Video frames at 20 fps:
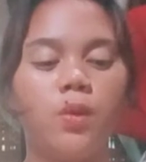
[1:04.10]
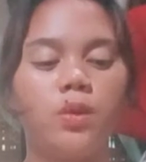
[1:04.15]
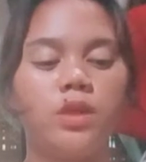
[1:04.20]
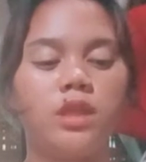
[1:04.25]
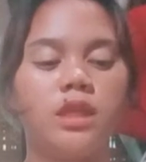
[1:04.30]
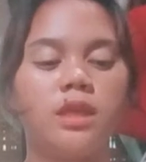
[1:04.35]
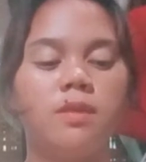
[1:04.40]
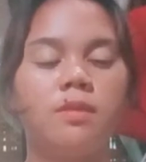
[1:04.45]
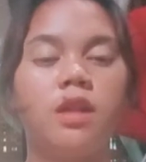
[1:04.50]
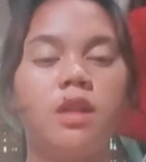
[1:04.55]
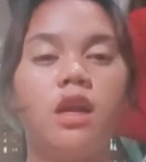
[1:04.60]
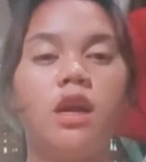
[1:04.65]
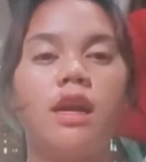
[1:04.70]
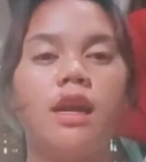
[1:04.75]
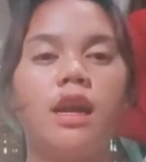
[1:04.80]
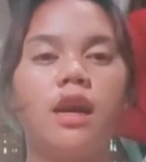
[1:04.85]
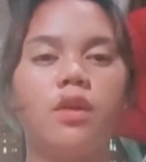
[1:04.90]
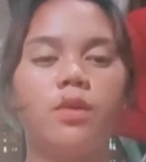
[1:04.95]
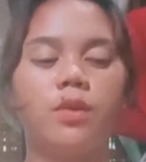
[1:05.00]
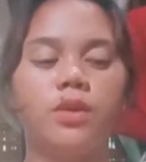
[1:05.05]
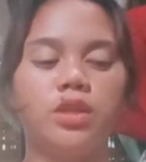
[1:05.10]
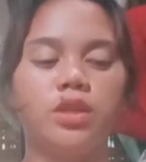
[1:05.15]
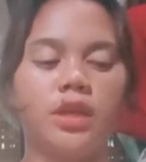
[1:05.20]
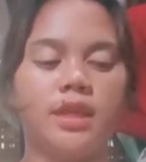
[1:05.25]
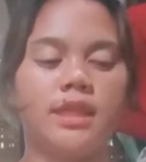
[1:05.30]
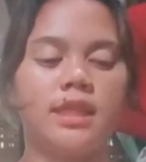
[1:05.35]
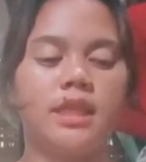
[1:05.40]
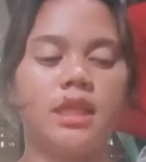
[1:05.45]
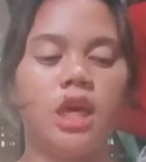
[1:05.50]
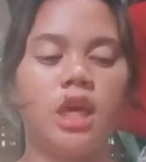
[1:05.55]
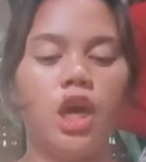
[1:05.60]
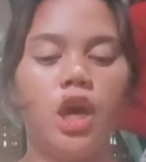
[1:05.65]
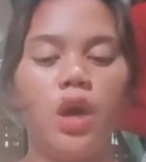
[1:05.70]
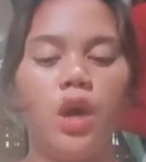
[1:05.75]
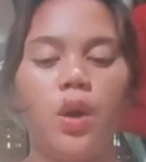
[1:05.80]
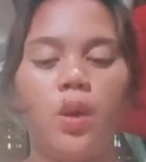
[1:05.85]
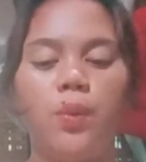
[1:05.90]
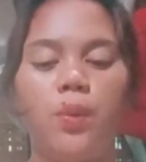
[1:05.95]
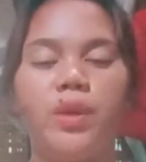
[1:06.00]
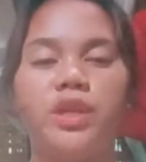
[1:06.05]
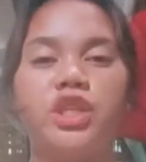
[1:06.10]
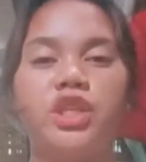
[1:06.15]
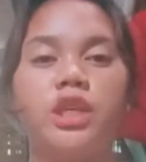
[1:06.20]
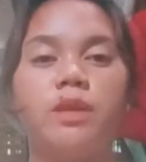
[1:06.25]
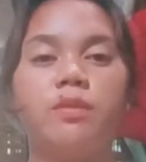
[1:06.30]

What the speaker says: similar languages, which